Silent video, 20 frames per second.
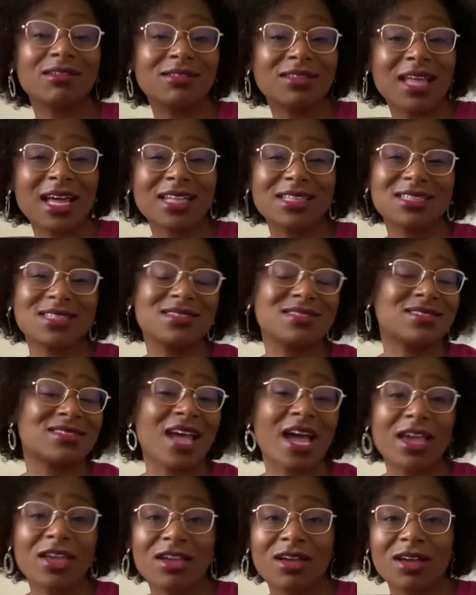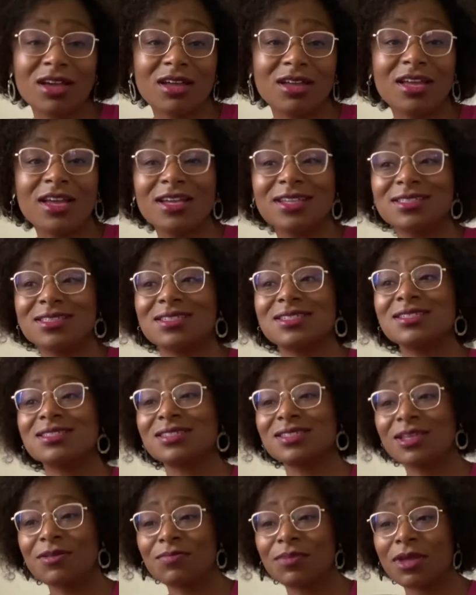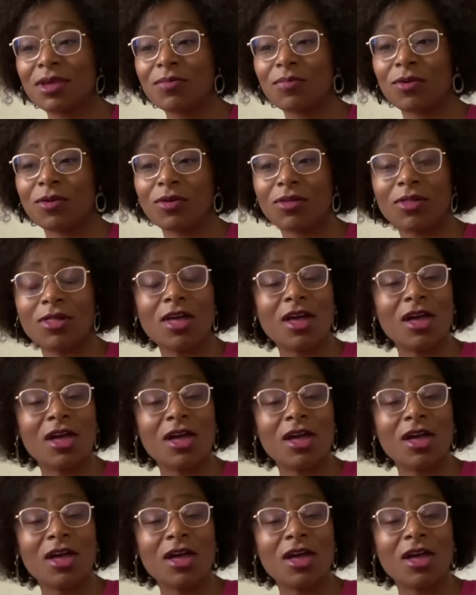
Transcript: that desire to see people